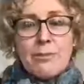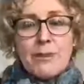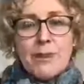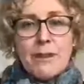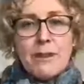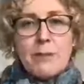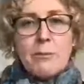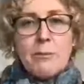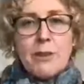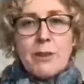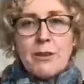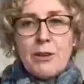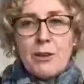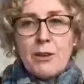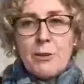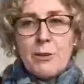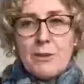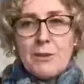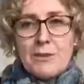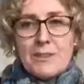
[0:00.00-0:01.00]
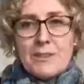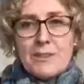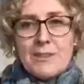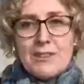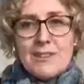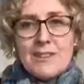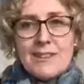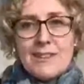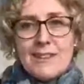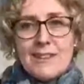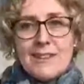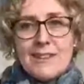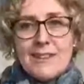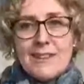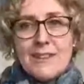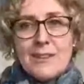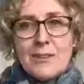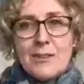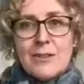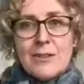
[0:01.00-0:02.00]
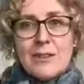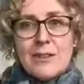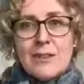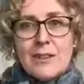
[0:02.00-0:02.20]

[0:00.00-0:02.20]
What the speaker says: Let me know and I'll send you the details.